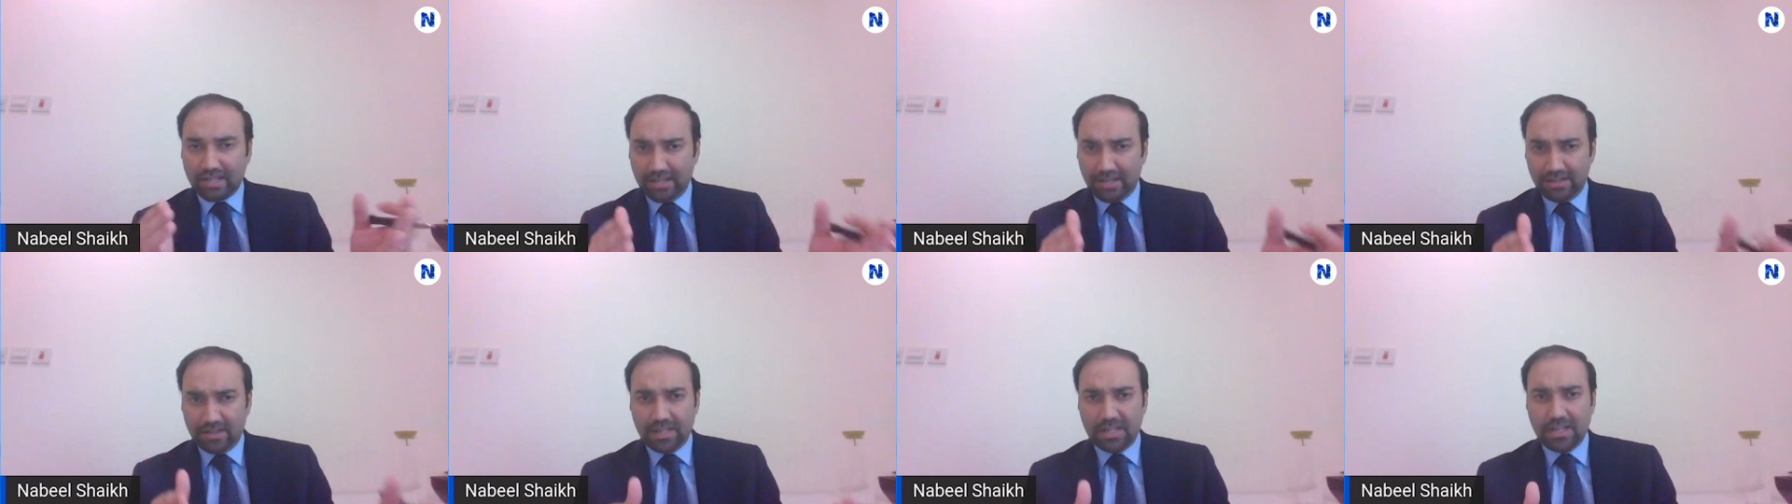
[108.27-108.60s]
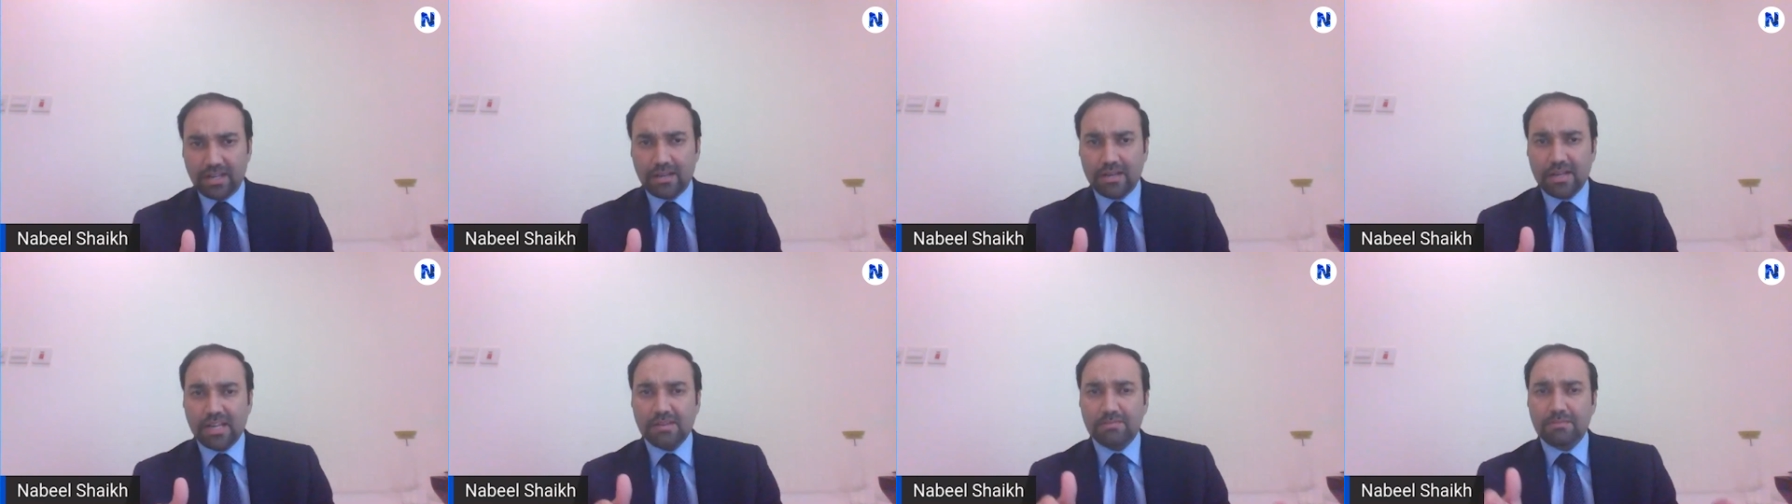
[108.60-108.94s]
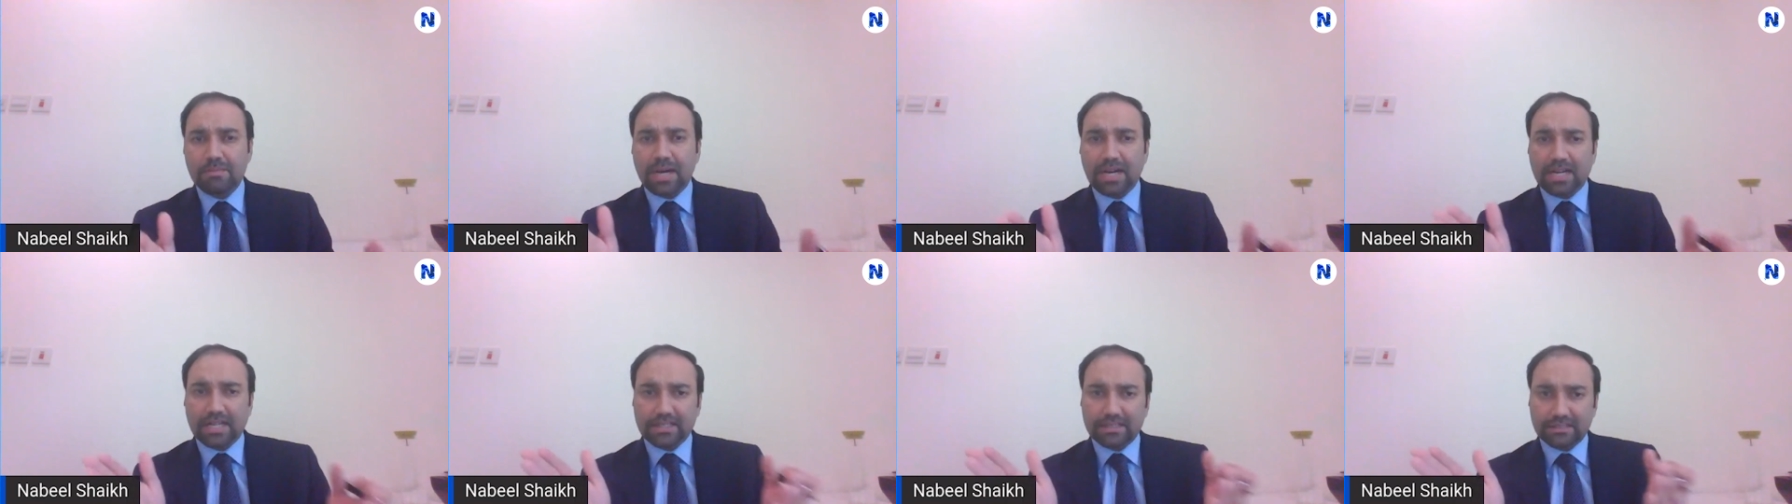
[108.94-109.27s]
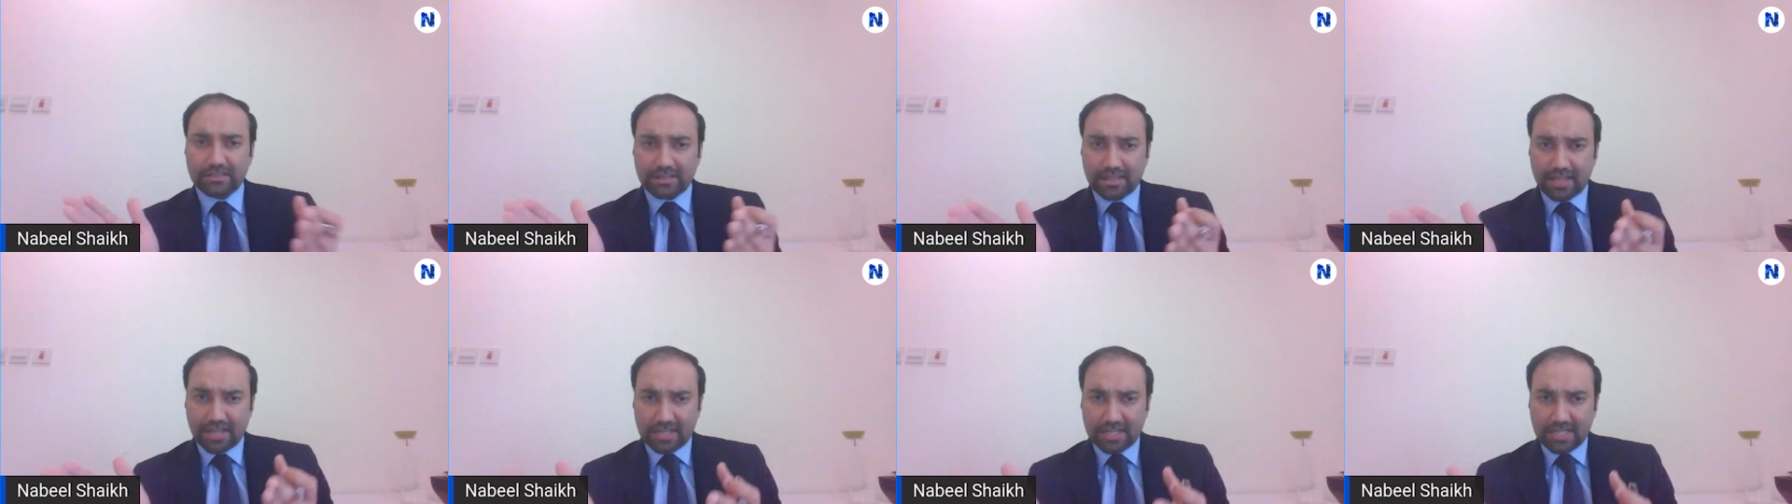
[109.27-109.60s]
in, in
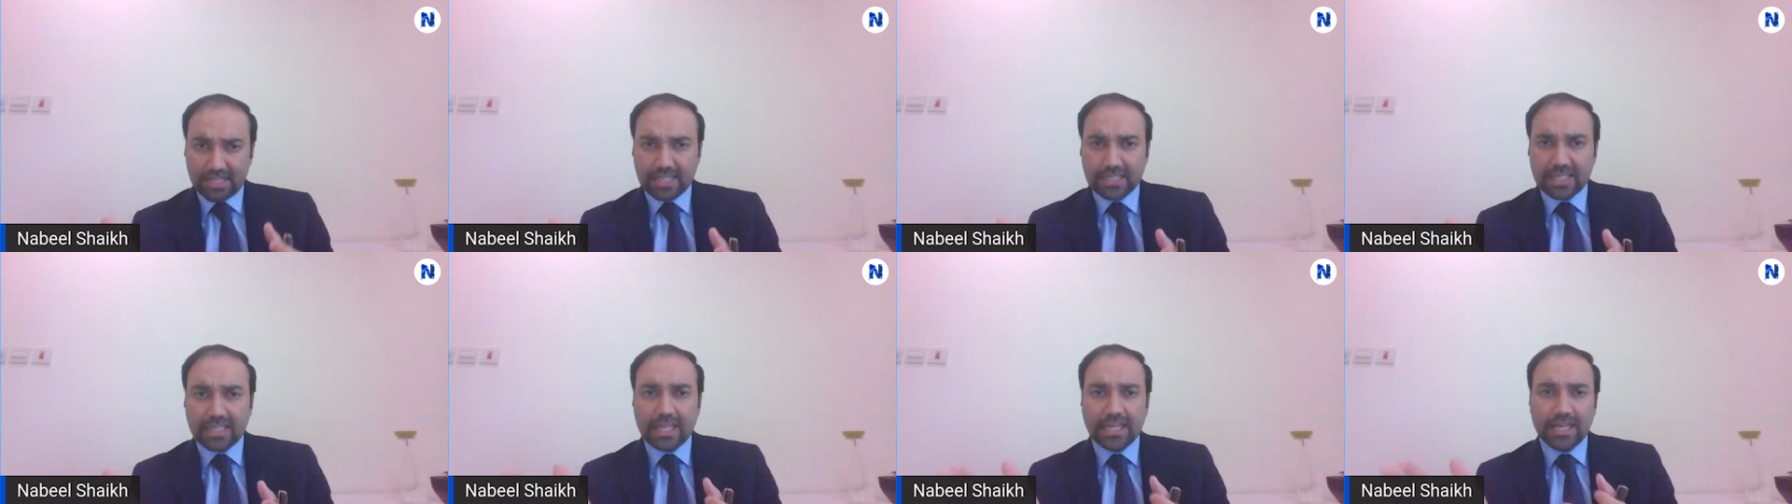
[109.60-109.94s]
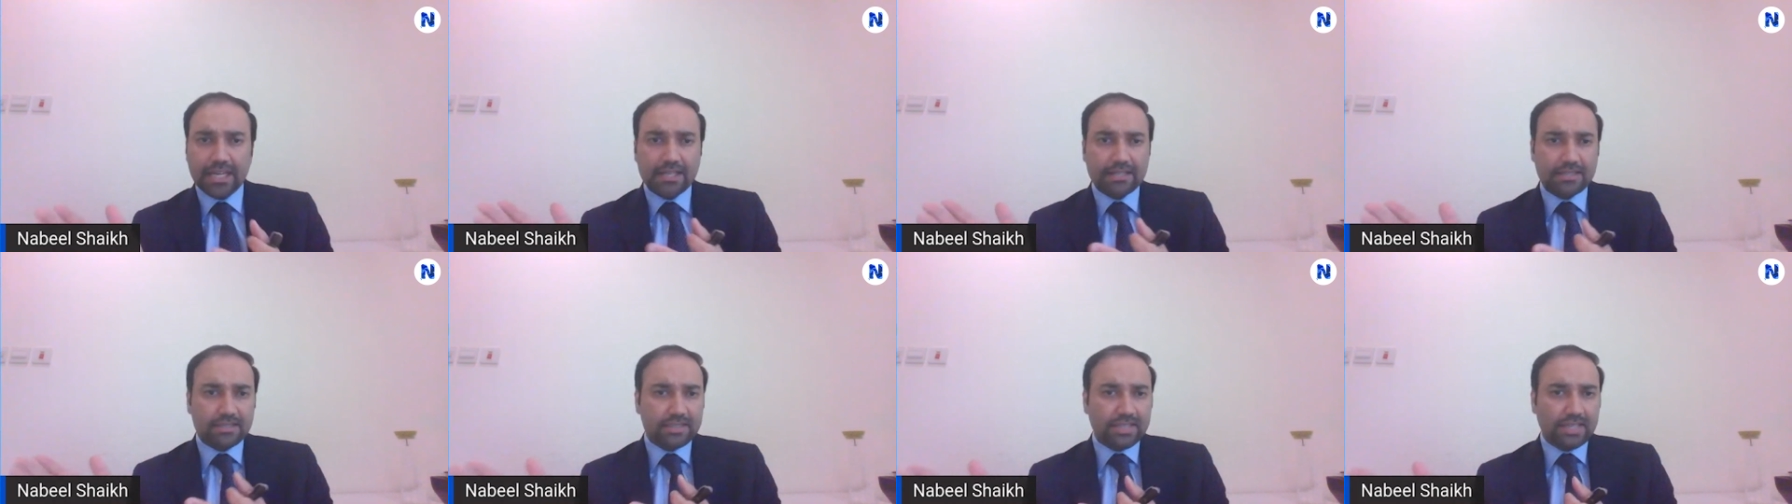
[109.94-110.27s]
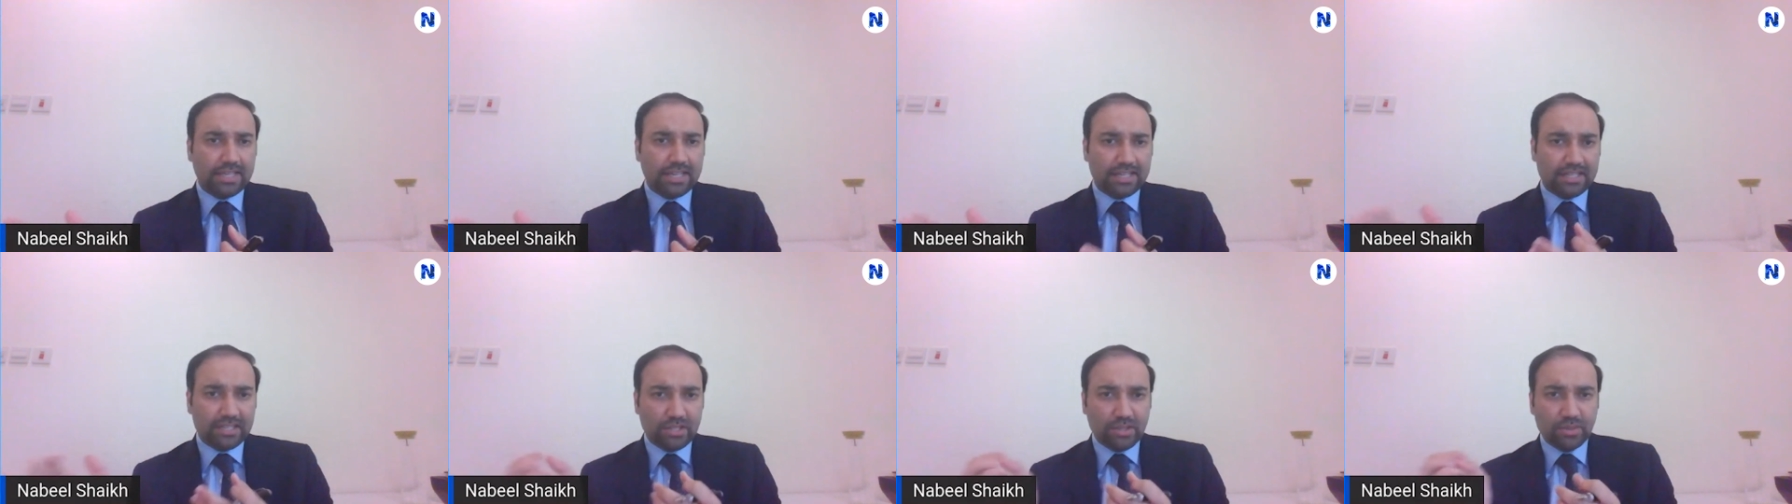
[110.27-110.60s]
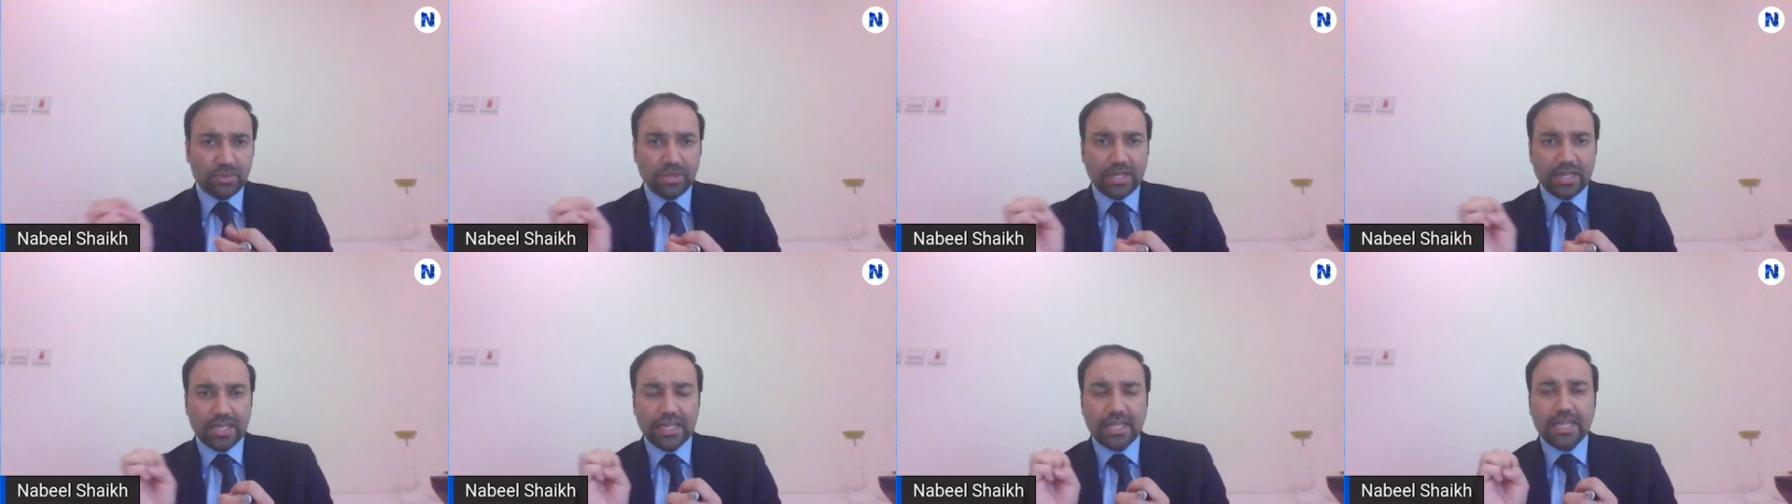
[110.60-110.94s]
Pakistan, in K S A, in
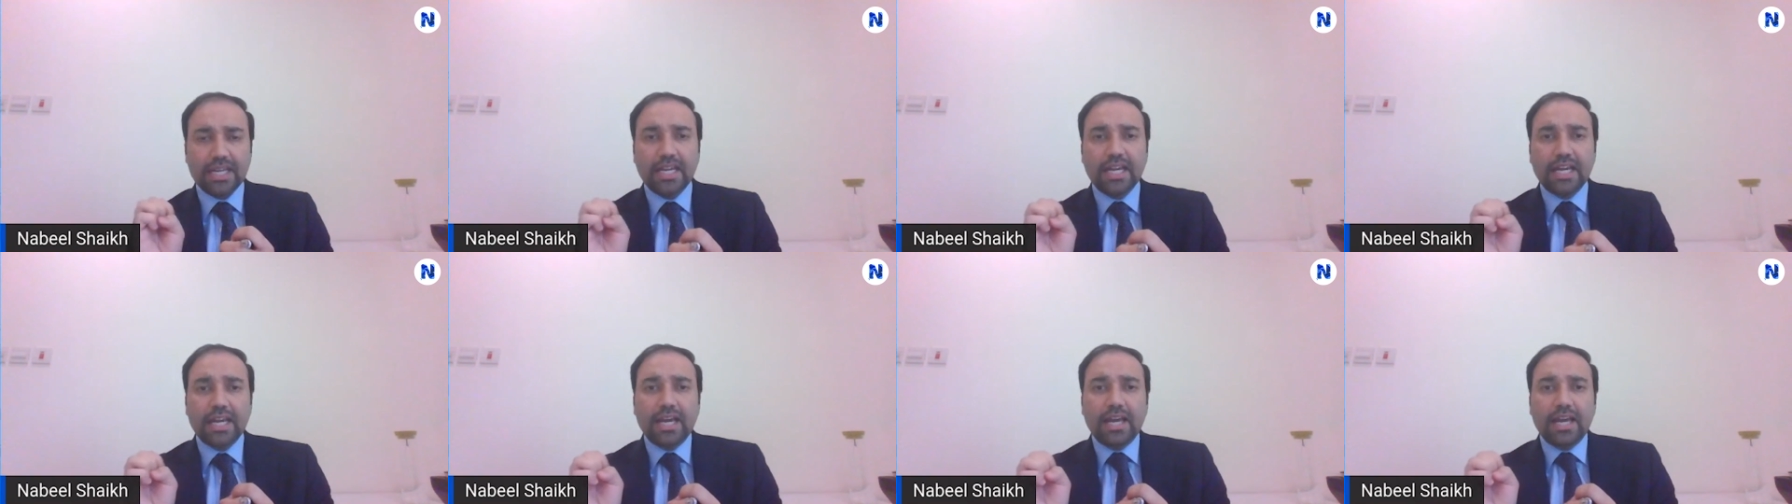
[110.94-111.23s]
U A E.